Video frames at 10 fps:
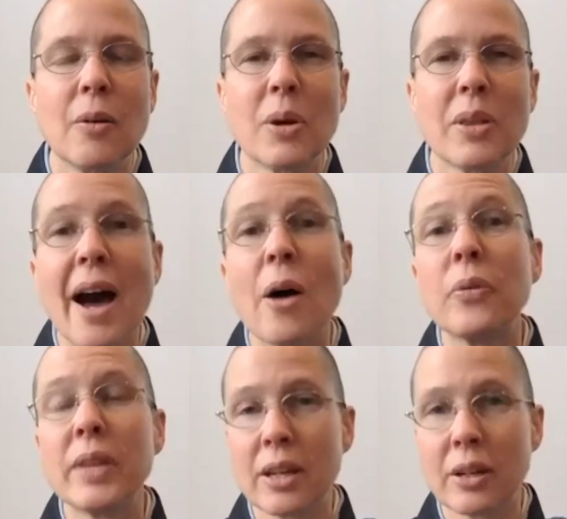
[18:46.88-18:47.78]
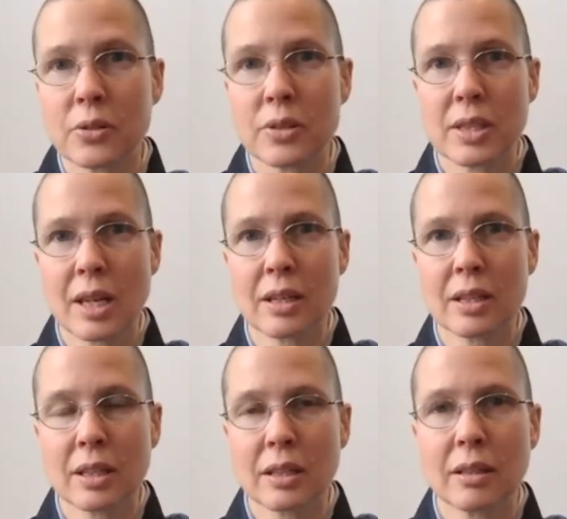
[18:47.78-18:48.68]
without the
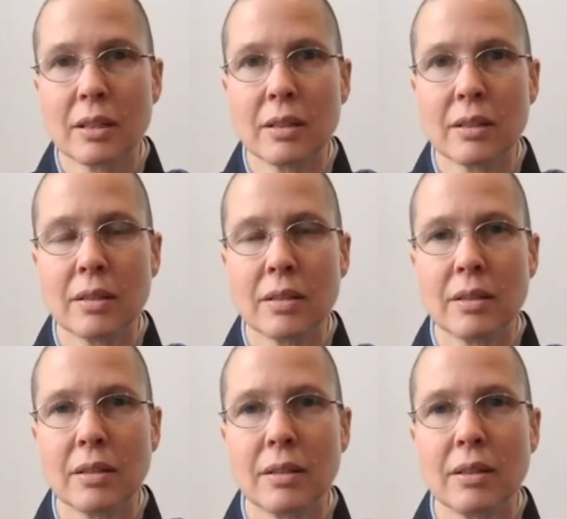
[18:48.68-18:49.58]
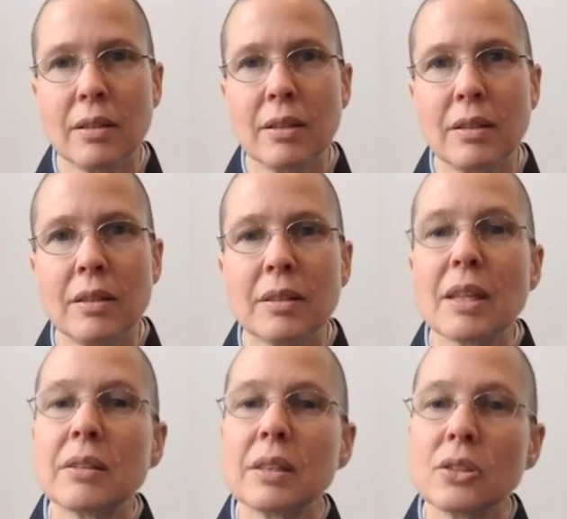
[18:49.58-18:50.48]
understanding
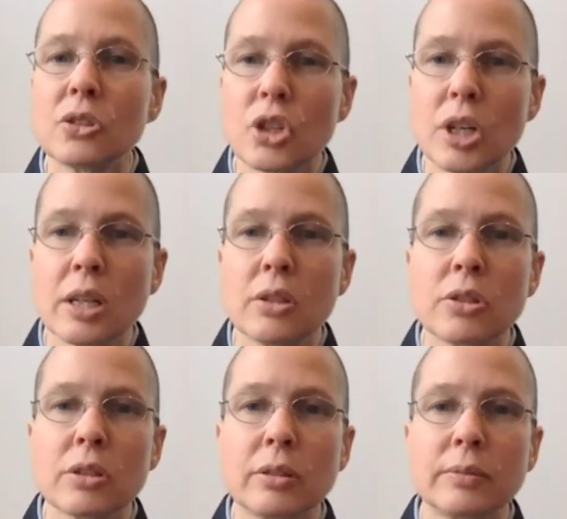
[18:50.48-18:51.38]
that things change.